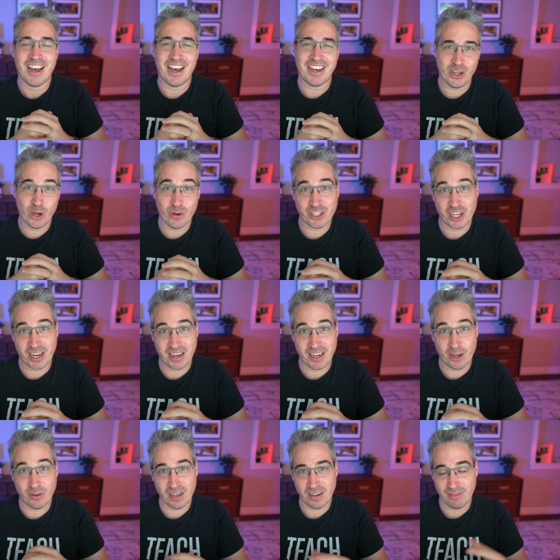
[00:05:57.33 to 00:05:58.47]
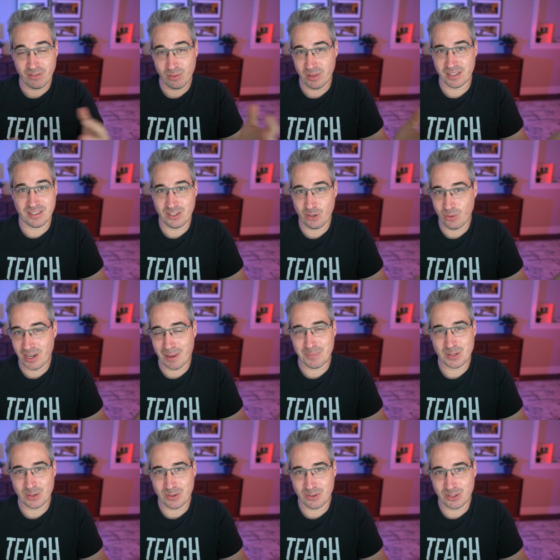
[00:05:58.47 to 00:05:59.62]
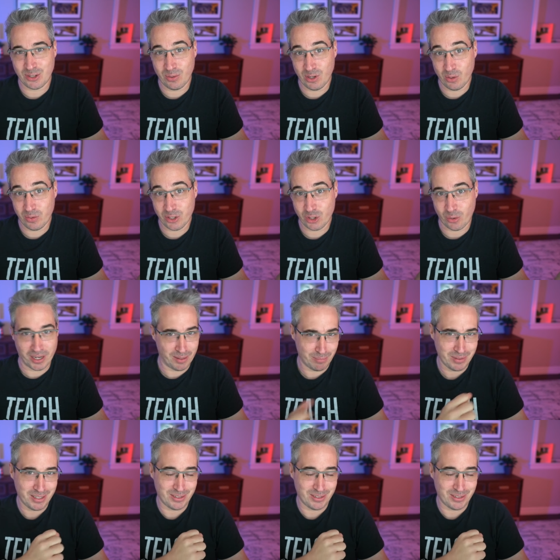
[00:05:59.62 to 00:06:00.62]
So you can go and check it out. And if you listen to an episode or two and you enjoy it,